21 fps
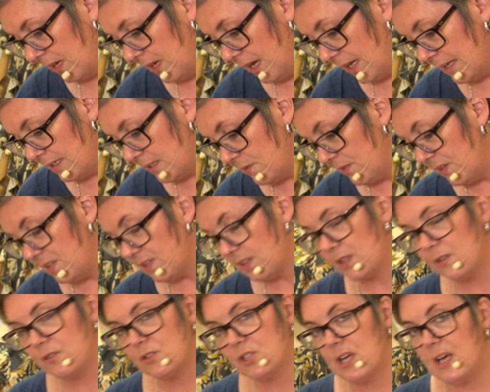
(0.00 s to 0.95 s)
and it's a
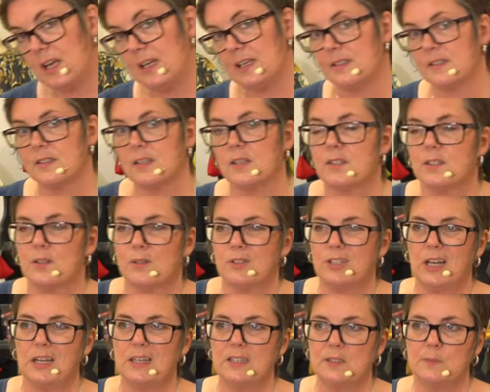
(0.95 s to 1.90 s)
viscose challis. So
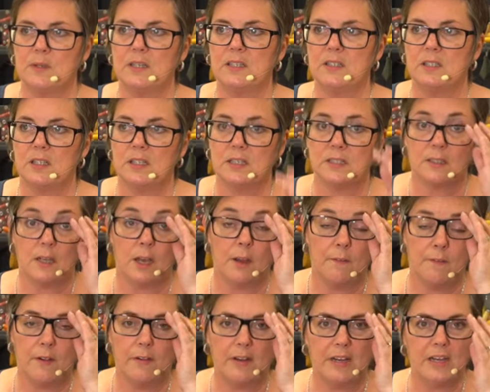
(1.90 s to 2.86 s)
challis means that it's a
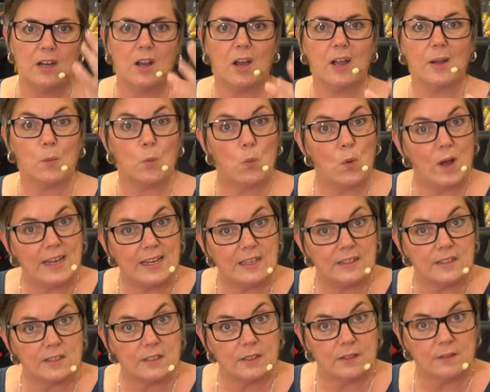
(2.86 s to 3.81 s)
very
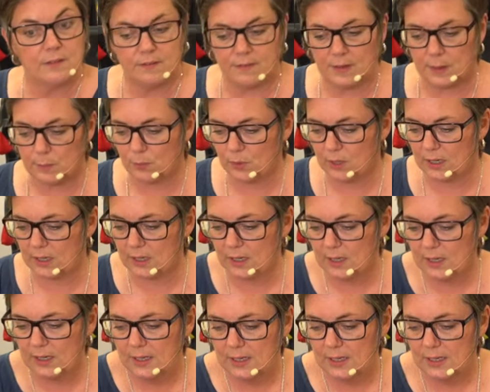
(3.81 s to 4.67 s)
lightweight fabric,